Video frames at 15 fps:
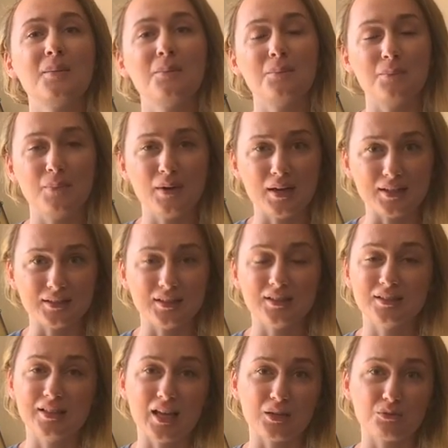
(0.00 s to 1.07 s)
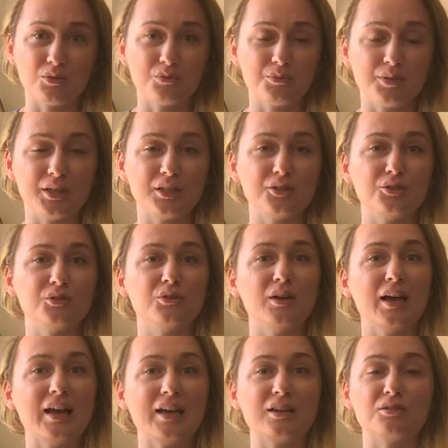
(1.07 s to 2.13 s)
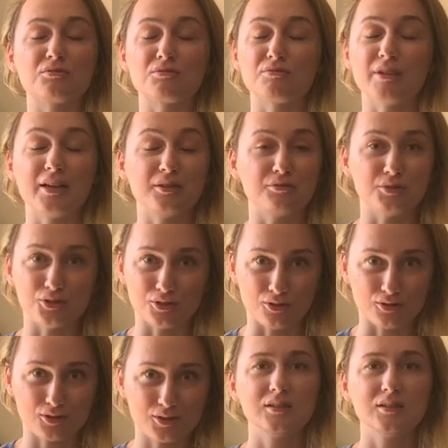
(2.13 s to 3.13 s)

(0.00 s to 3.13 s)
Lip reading: but that will bring you a great result.